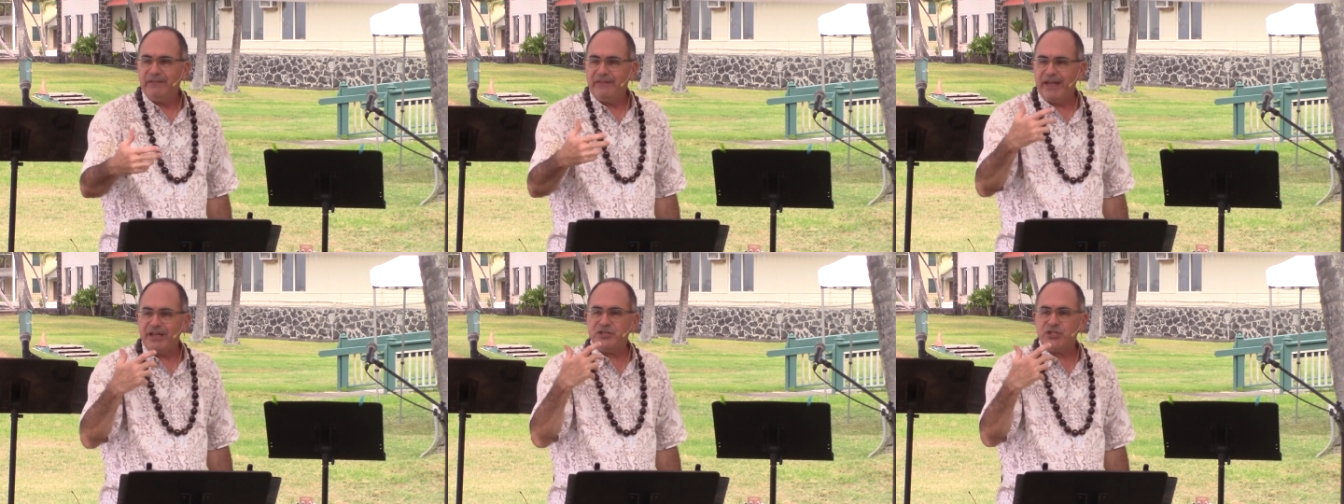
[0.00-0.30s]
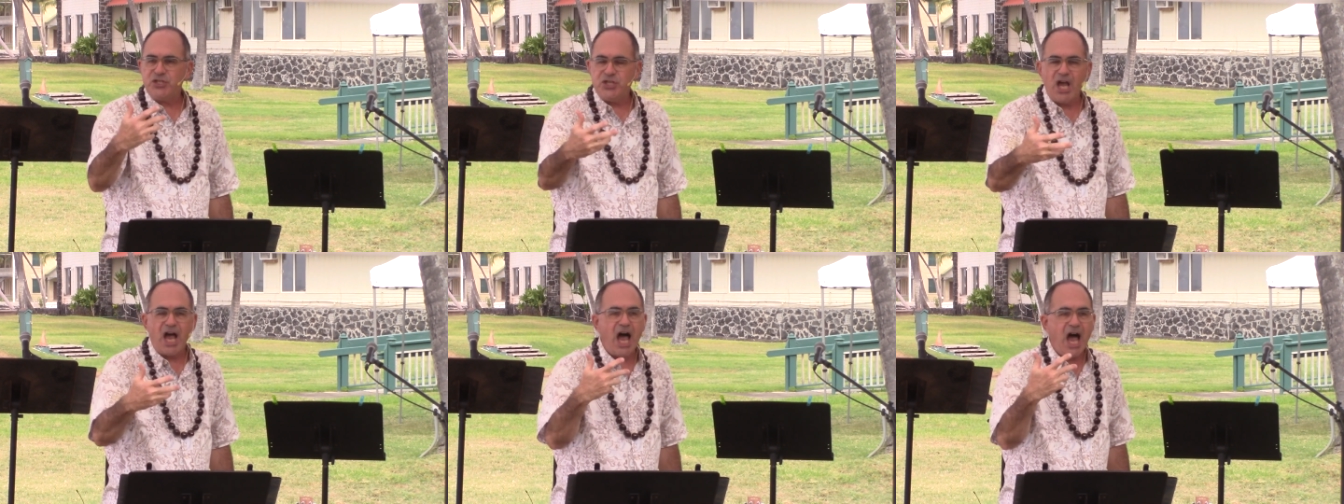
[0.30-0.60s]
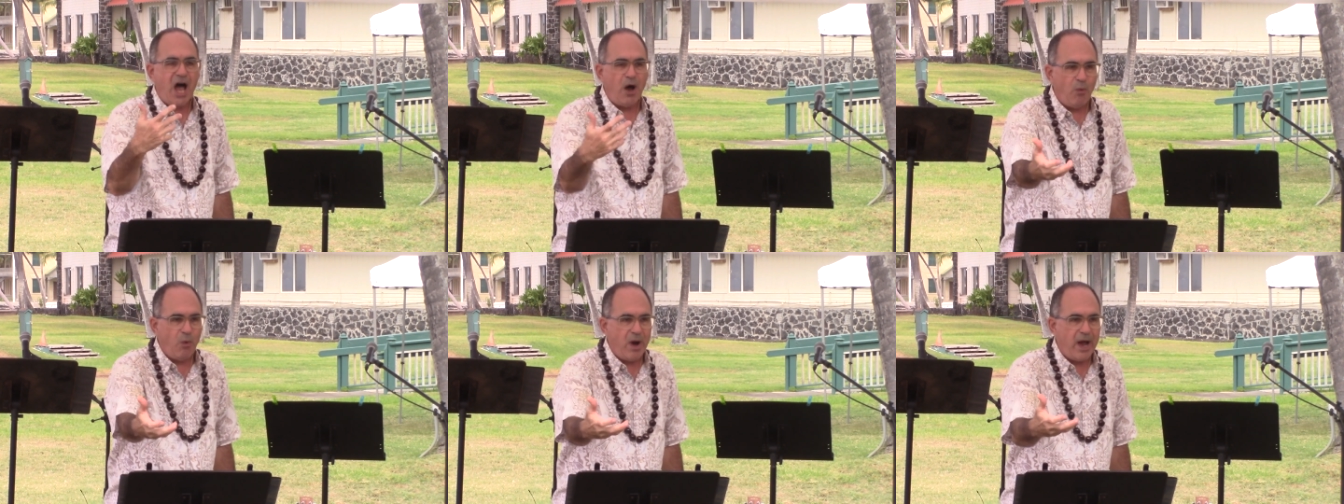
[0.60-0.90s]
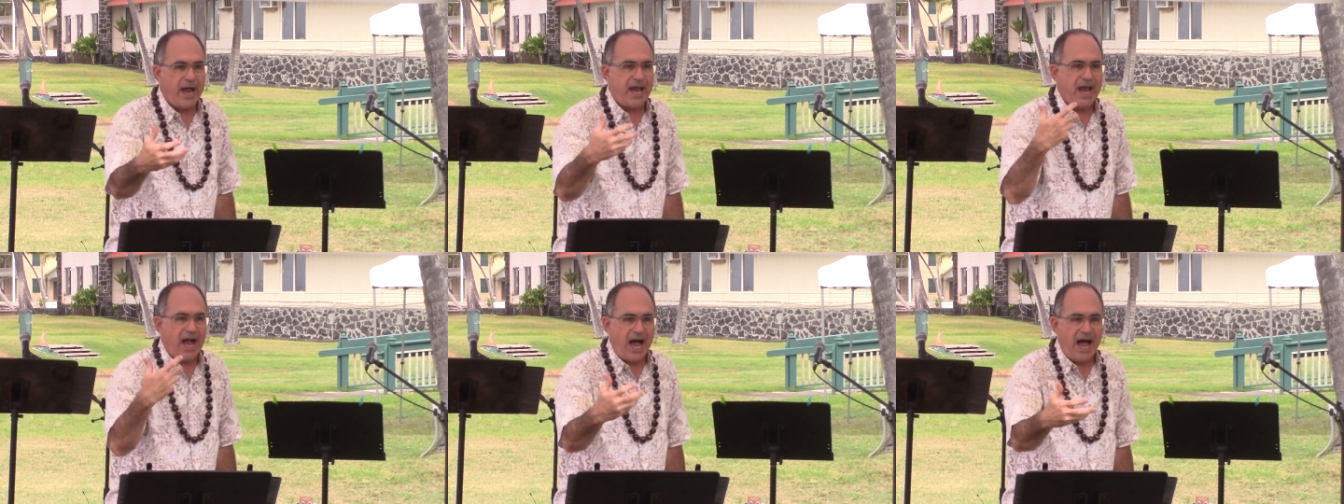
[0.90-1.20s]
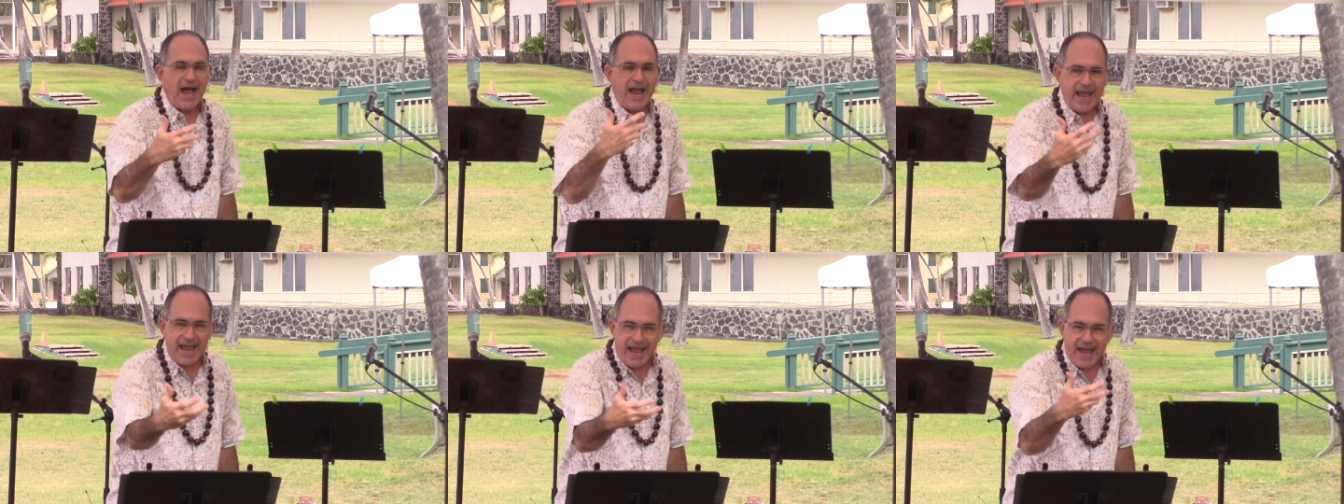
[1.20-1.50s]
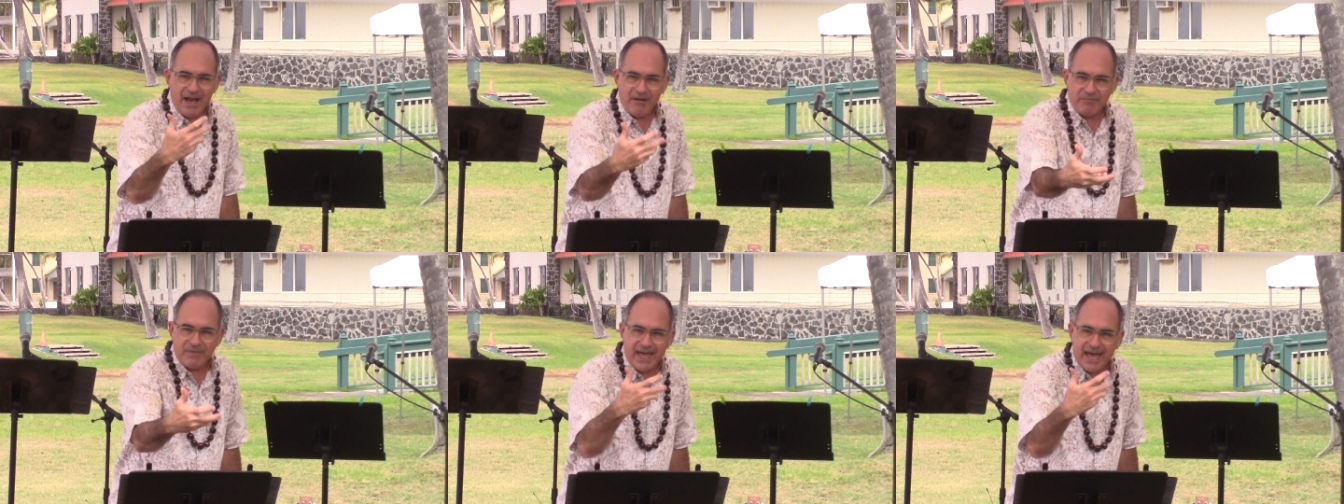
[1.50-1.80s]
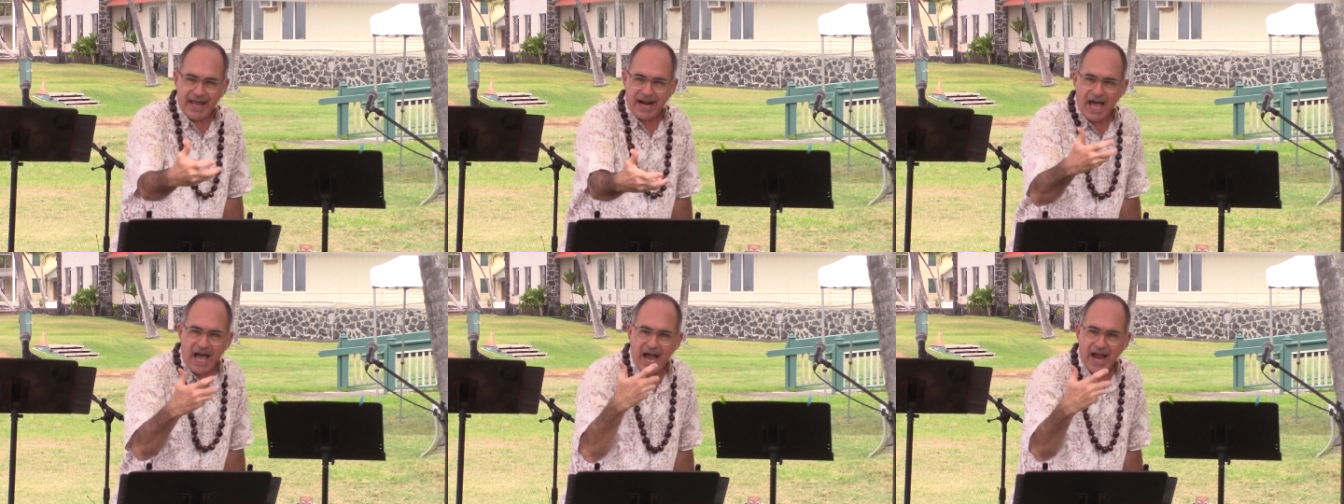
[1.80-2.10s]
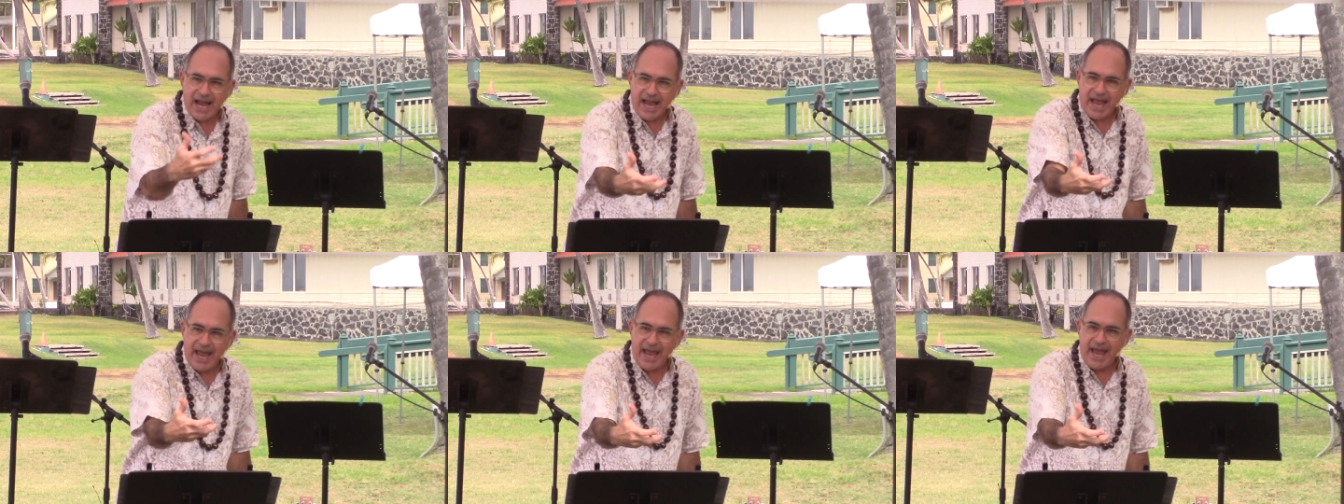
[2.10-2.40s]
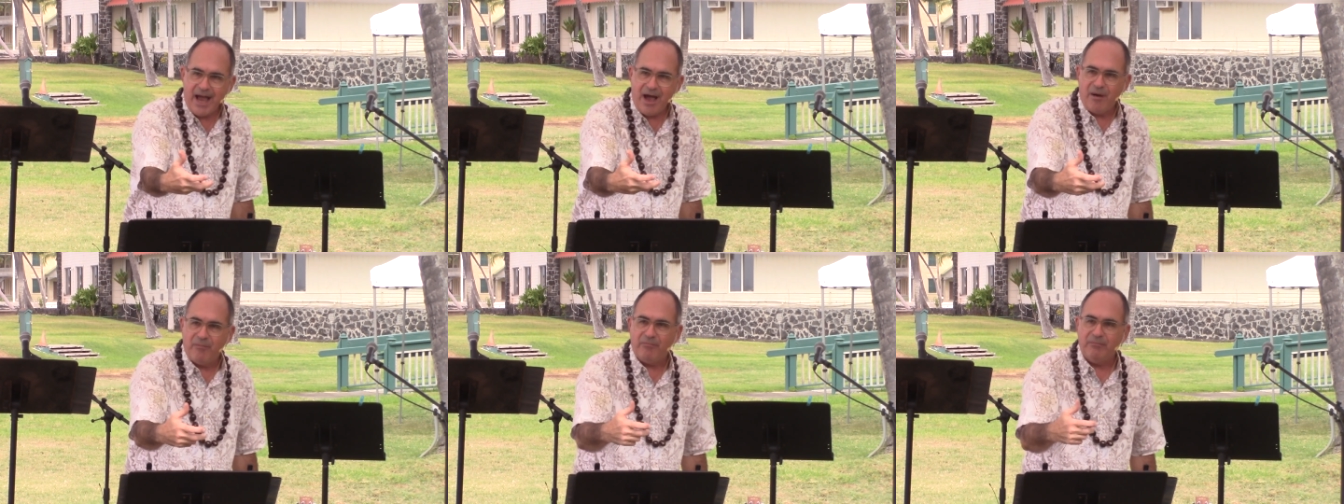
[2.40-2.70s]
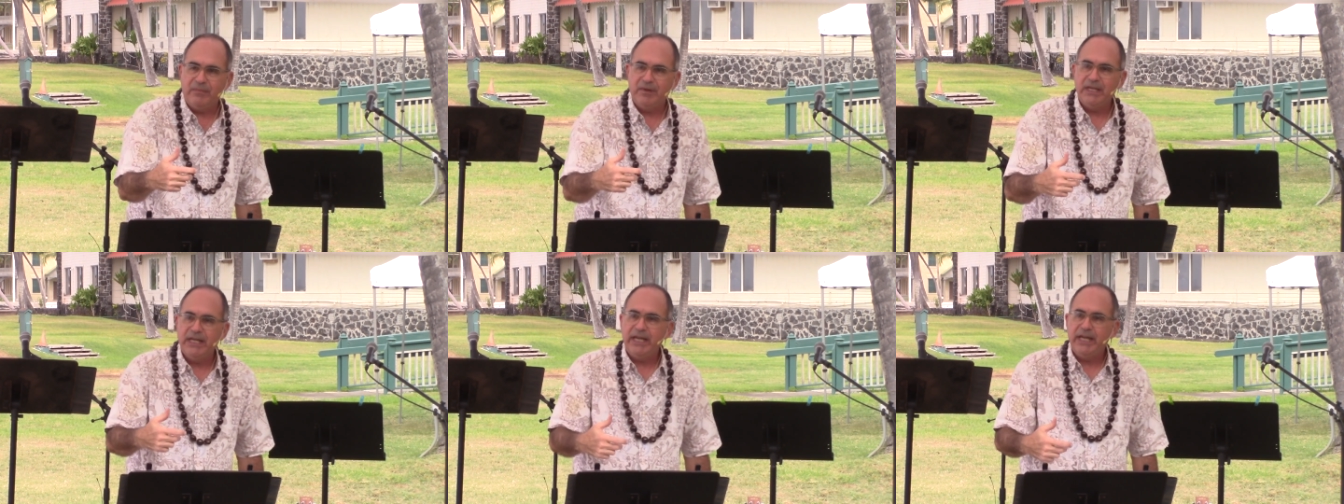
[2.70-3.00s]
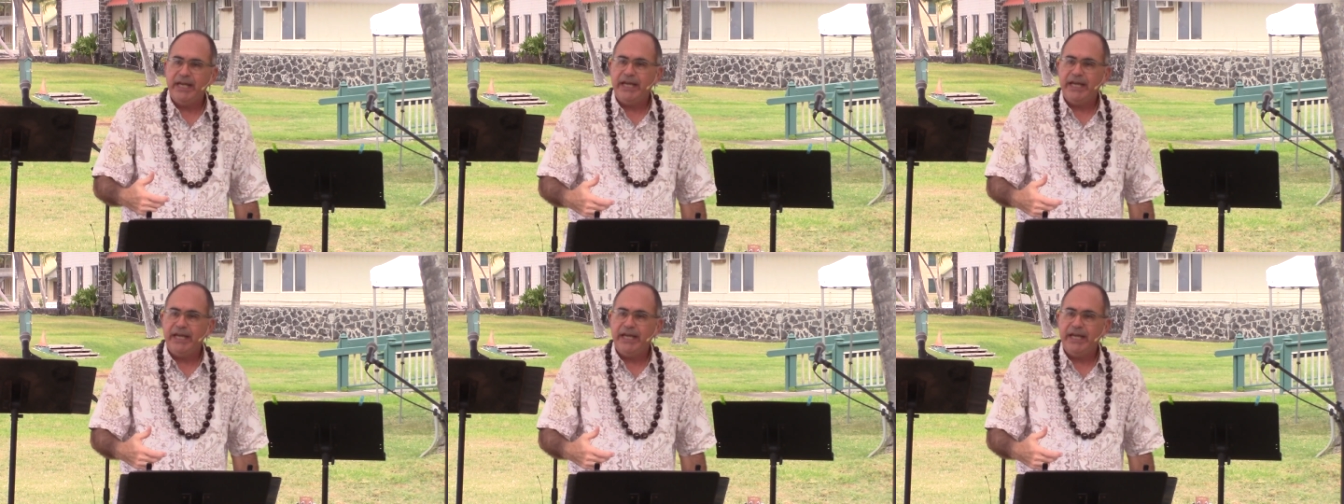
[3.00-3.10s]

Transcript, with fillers: That's Yahweh. I am that I am.